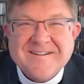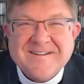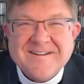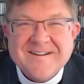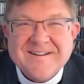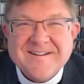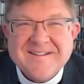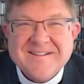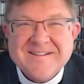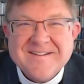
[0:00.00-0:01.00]

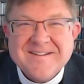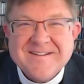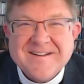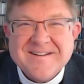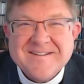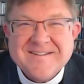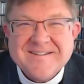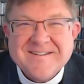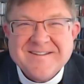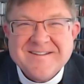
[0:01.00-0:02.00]

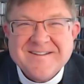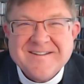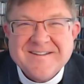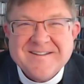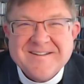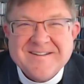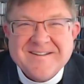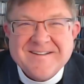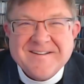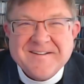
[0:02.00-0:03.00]

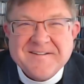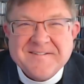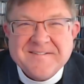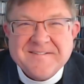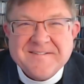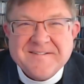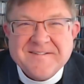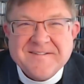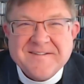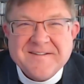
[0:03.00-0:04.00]

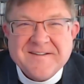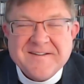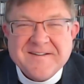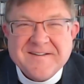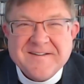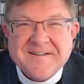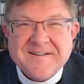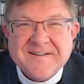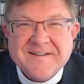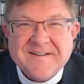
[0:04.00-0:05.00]

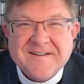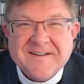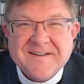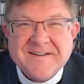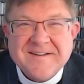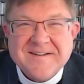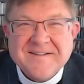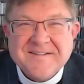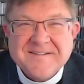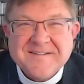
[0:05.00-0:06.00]

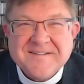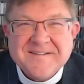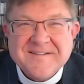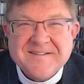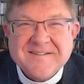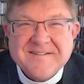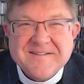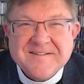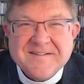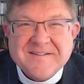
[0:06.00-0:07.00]

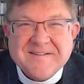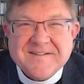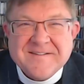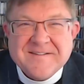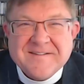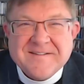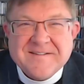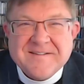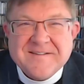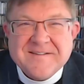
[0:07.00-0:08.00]
(silent)